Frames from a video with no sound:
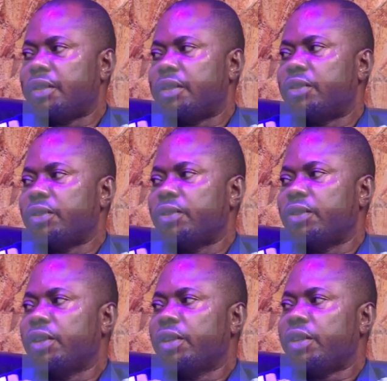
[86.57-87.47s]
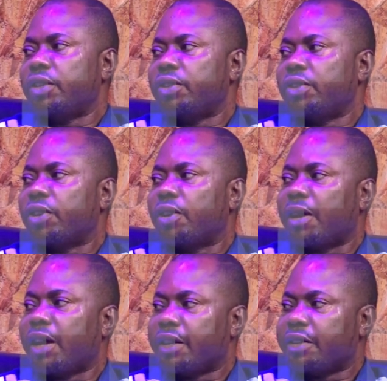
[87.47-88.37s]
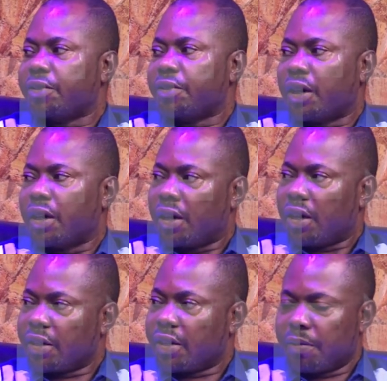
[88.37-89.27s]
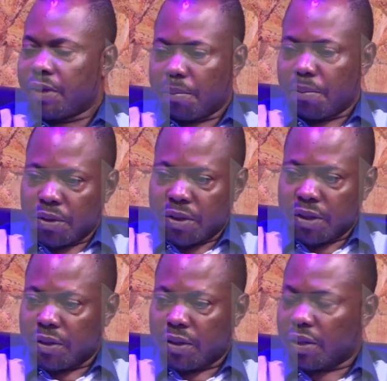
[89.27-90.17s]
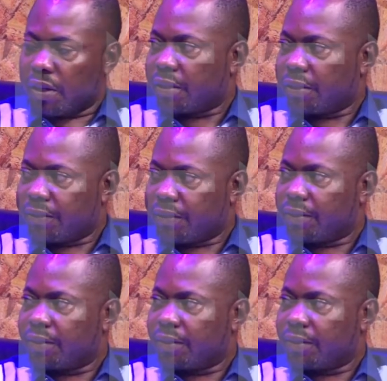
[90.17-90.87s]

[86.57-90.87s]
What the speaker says: So it shouldn't come like a shocker, except you are posting yourself.